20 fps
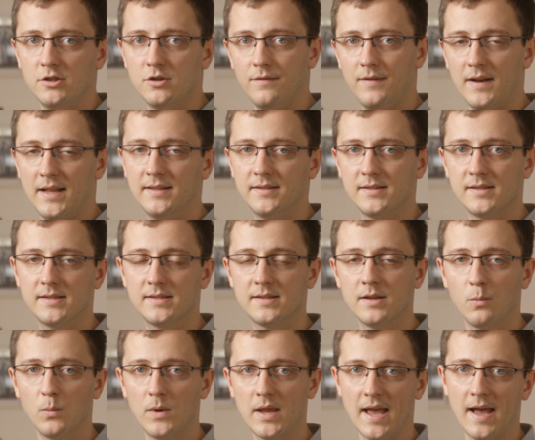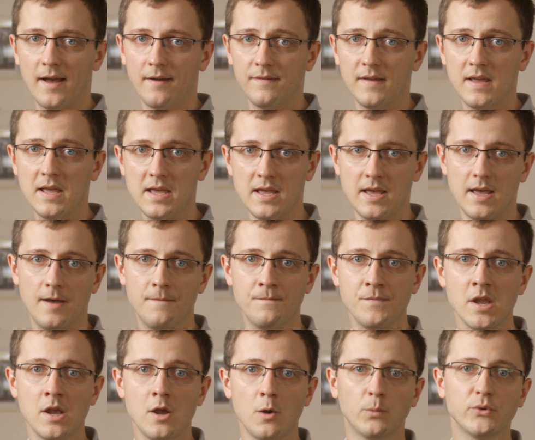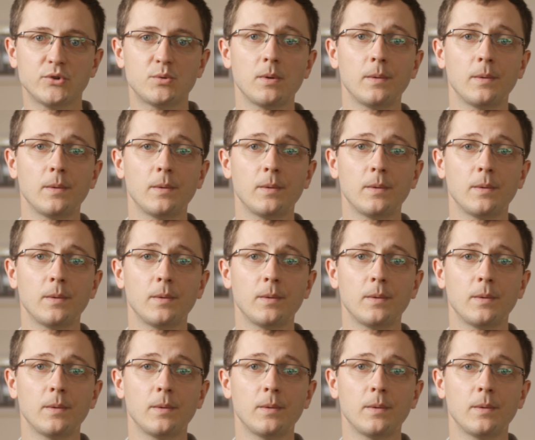of lenses we have here, which